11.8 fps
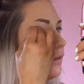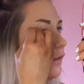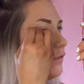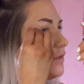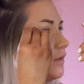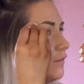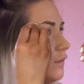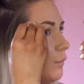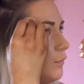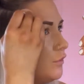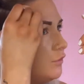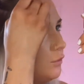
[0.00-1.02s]
obviously if the
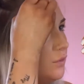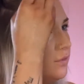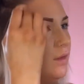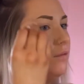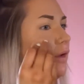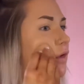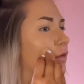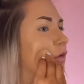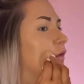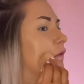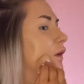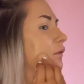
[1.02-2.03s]
numbers are going down, that's a
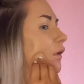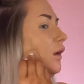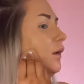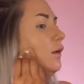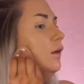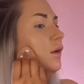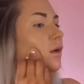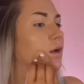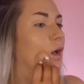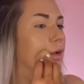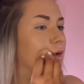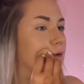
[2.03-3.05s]
good thing, right?
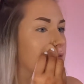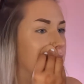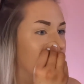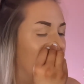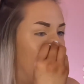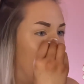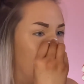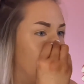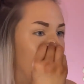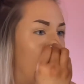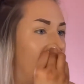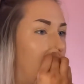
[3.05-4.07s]
And that's like a
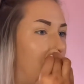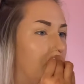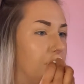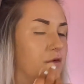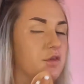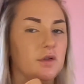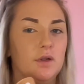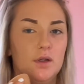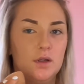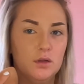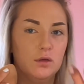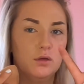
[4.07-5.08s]
step closer to
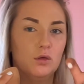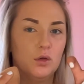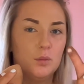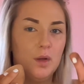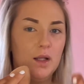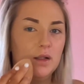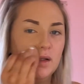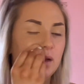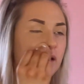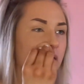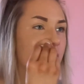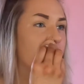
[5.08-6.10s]
like
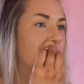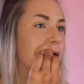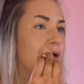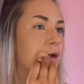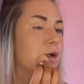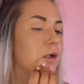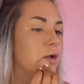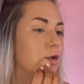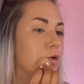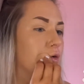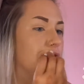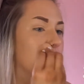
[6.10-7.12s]
normality.
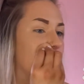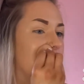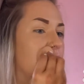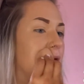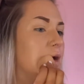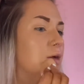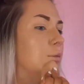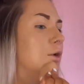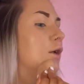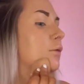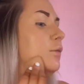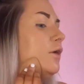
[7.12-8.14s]
So that kind of
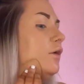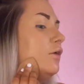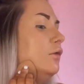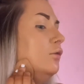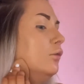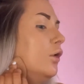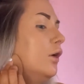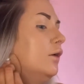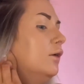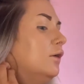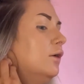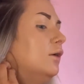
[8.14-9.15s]
part of me doesn't
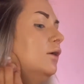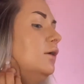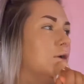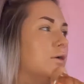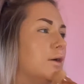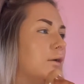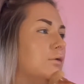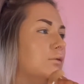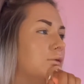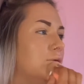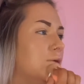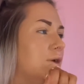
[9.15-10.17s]
want
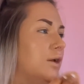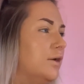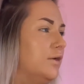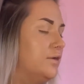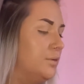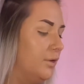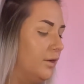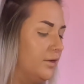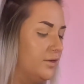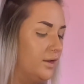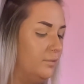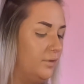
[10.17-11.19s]
lockdown eased, but at the
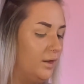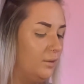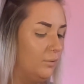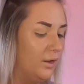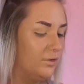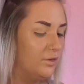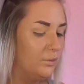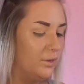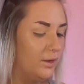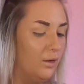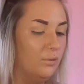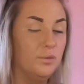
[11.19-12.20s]
same time I just want
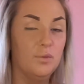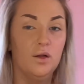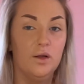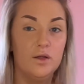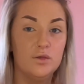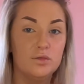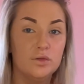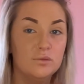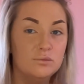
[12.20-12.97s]
to get on with my life.